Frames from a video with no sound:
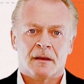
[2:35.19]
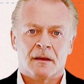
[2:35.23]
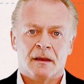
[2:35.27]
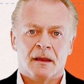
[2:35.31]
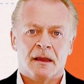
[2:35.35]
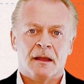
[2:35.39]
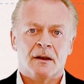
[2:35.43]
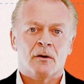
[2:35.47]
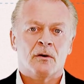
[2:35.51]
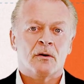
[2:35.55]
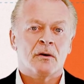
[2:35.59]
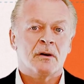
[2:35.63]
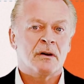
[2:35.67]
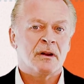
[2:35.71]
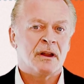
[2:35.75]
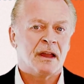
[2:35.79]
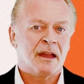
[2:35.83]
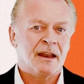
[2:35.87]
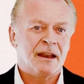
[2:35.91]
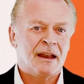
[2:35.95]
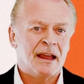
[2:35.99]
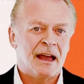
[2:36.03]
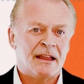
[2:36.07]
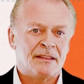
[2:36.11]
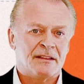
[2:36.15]
In
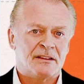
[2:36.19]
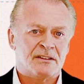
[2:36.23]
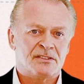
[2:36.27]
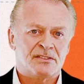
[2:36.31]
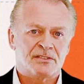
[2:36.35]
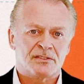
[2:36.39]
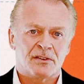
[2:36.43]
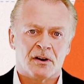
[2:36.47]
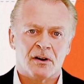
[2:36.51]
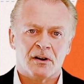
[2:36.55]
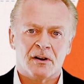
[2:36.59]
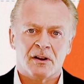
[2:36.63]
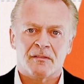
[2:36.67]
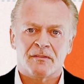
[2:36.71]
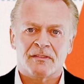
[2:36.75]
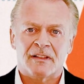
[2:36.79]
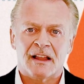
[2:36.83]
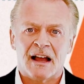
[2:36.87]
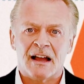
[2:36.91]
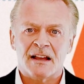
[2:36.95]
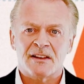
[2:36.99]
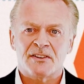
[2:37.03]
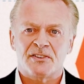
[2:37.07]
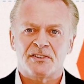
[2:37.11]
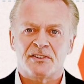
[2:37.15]
Oregon, at the start of
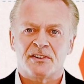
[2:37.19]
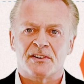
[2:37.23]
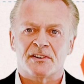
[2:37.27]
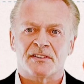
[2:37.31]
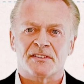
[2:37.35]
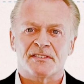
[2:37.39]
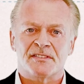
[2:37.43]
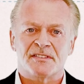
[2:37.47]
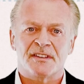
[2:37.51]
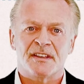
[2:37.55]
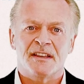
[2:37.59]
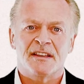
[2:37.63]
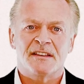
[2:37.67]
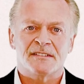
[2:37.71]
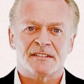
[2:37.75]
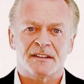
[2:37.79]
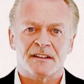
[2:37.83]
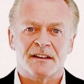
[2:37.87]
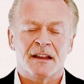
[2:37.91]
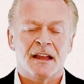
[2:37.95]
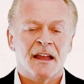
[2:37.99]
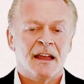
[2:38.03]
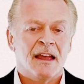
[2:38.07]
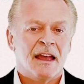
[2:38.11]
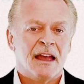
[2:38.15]
last year's
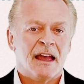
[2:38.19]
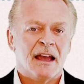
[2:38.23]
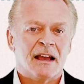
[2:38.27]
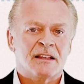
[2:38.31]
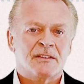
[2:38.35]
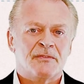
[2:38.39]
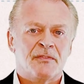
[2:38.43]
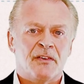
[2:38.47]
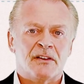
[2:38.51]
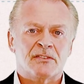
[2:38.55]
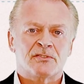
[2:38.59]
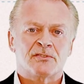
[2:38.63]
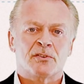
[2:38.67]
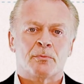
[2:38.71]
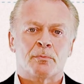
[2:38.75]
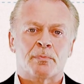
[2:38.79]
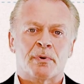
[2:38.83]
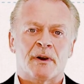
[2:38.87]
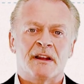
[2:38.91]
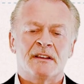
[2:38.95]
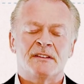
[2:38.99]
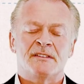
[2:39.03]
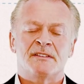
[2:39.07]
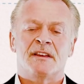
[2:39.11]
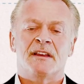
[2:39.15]
season, ex-vessel
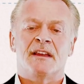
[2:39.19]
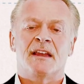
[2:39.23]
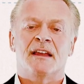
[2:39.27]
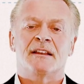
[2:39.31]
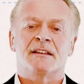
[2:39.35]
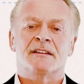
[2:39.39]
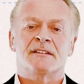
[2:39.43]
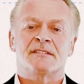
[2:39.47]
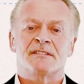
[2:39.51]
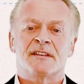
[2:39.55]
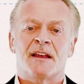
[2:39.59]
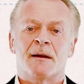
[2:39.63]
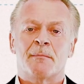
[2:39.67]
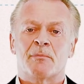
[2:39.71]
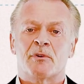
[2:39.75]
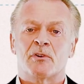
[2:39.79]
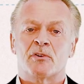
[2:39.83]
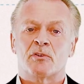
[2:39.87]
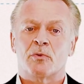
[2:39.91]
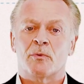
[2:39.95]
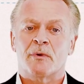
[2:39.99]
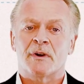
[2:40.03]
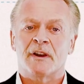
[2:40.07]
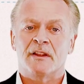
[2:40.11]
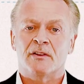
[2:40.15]
pricing in December
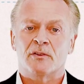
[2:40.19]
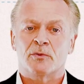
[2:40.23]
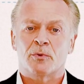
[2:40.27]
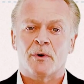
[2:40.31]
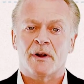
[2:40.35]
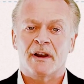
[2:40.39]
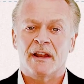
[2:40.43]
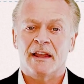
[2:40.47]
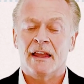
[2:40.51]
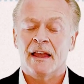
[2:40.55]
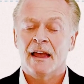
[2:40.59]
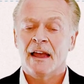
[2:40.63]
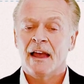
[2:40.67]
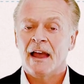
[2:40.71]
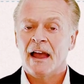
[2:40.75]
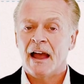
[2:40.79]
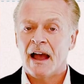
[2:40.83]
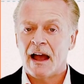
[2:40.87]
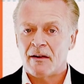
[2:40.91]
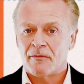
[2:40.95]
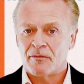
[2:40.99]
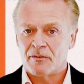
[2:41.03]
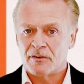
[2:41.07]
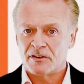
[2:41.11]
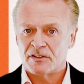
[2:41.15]
2020
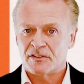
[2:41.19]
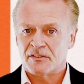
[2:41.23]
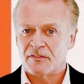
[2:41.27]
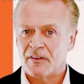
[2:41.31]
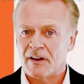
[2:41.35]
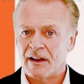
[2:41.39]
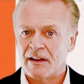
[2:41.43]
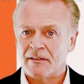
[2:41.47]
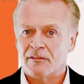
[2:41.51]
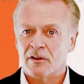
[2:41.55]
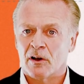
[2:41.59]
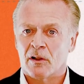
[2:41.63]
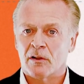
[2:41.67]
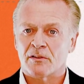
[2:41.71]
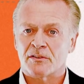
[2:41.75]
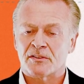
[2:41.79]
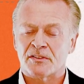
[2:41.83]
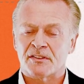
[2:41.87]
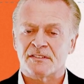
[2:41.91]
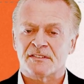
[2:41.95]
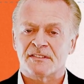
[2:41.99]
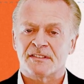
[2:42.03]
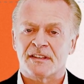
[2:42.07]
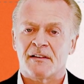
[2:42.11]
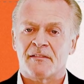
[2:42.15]
averaged
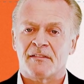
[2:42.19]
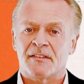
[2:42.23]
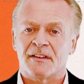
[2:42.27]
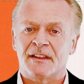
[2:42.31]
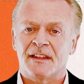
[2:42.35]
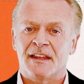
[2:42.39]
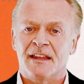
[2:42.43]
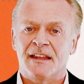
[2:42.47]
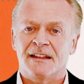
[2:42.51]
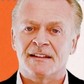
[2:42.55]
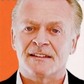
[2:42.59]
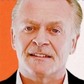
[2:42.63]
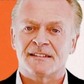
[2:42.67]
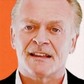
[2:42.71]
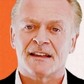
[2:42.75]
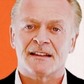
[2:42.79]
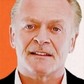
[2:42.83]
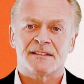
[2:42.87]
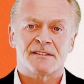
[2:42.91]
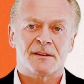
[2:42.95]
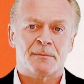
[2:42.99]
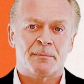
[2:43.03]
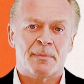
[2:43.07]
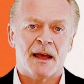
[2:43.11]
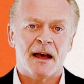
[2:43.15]

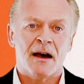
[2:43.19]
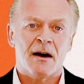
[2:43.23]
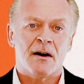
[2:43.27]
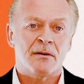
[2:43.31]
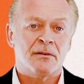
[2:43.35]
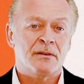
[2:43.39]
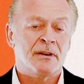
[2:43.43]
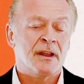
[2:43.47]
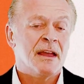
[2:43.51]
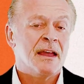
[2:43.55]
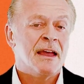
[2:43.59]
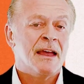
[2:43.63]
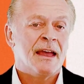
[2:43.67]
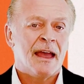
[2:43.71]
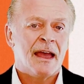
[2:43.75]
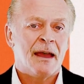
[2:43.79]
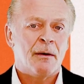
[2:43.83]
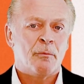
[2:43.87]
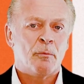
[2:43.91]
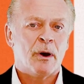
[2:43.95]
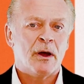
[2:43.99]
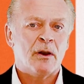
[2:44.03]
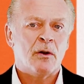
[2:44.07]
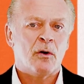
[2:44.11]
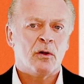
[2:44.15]
$5.17 a pound
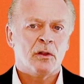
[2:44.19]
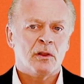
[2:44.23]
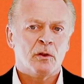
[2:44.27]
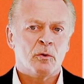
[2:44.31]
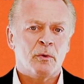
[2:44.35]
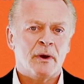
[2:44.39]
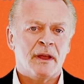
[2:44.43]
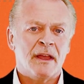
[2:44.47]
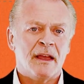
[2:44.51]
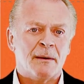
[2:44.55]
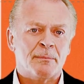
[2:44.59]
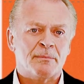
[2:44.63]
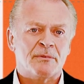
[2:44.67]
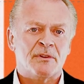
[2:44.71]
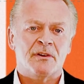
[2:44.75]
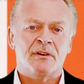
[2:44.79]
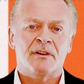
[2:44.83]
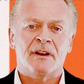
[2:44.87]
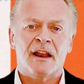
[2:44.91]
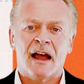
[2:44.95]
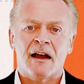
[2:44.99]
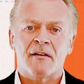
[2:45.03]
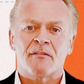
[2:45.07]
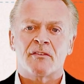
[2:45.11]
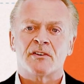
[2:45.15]
and went all the way up to an
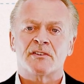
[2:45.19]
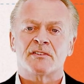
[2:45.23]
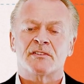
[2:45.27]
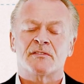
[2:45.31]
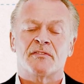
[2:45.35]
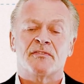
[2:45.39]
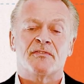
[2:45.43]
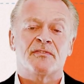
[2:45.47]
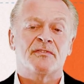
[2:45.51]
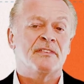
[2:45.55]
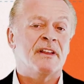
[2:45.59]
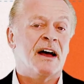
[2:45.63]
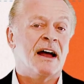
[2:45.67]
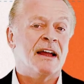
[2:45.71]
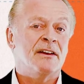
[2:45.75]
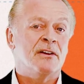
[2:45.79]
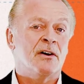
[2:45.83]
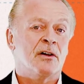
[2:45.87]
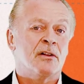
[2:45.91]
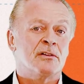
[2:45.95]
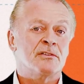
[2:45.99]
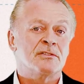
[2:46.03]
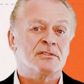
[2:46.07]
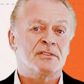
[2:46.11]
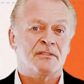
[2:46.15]
average of
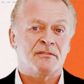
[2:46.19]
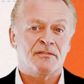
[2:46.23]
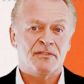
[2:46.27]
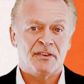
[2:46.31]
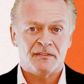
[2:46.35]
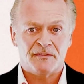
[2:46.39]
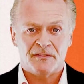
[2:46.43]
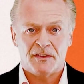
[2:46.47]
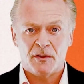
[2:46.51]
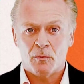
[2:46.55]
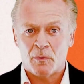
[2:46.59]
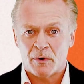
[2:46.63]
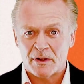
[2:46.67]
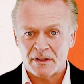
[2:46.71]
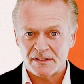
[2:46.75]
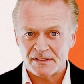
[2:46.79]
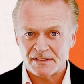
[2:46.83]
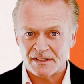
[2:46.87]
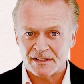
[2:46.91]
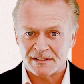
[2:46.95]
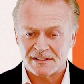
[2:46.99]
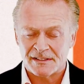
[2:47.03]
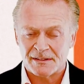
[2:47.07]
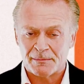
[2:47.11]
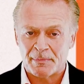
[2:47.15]

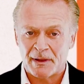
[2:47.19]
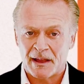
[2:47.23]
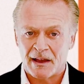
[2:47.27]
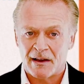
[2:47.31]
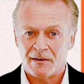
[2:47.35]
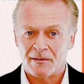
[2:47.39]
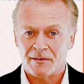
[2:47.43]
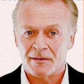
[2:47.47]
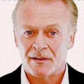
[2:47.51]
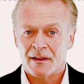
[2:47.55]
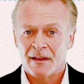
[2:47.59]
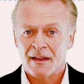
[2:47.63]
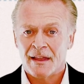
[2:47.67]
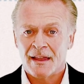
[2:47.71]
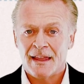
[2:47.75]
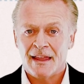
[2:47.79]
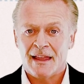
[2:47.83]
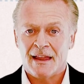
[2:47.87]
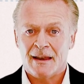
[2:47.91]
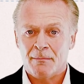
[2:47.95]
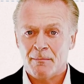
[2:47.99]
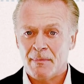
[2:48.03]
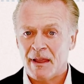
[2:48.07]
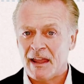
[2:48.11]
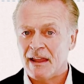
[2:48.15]
$9.51 a pound
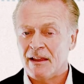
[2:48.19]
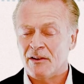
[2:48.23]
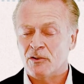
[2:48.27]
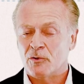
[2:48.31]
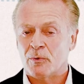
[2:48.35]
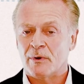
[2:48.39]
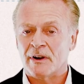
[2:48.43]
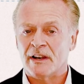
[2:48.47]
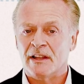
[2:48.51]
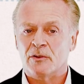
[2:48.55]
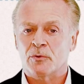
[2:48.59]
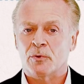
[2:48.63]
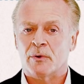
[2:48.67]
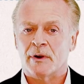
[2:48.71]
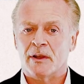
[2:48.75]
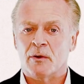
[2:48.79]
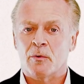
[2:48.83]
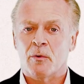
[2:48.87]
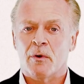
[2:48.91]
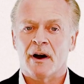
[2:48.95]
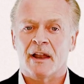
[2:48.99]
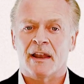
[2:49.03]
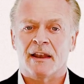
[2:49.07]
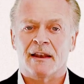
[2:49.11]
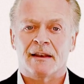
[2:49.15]
in May
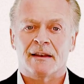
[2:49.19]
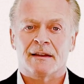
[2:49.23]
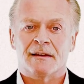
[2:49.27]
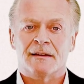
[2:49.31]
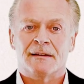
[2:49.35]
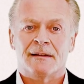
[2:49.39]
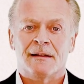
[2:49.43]
2021.